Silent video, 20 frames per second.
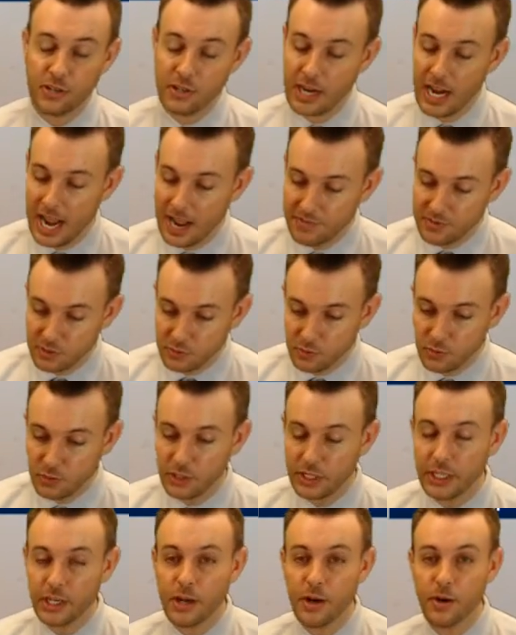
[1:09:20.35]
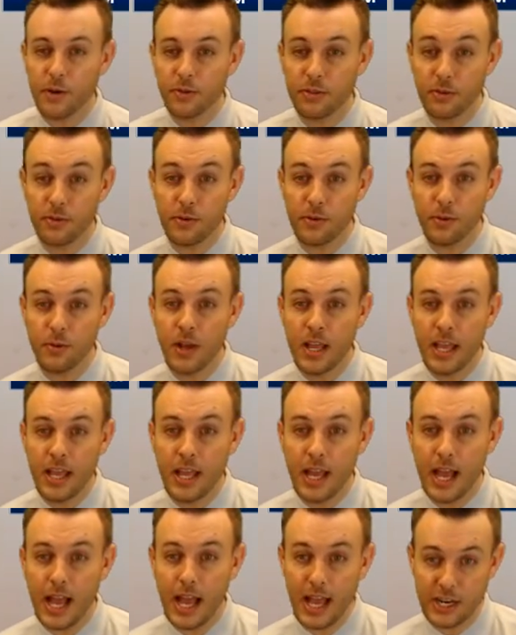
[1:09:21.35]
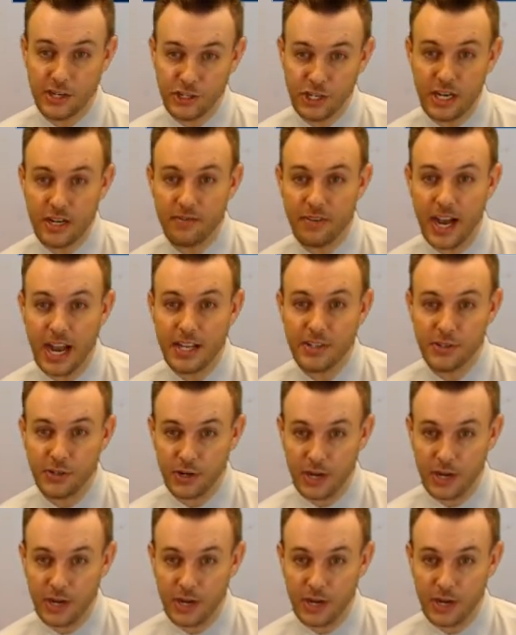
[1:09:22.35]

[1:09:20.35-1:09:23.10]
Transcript: you're going to have to really go through a sheet of ice.